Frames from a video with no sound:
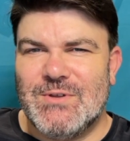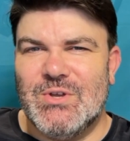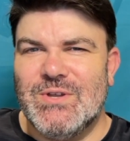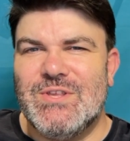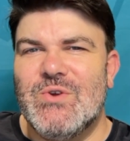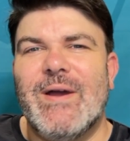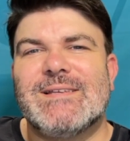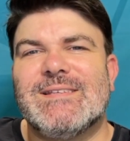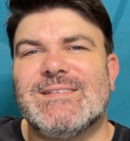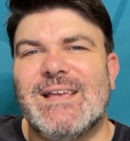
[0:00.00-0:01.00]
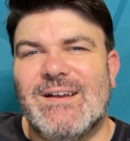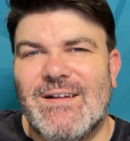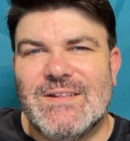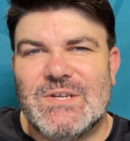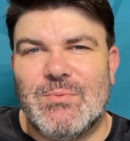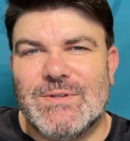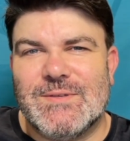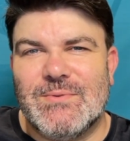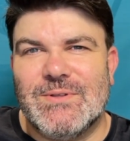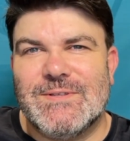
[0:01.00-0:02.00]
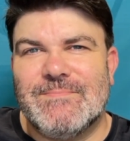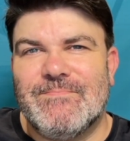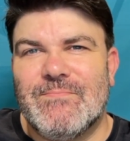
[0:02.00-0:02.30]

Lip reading: good UX psychology principles?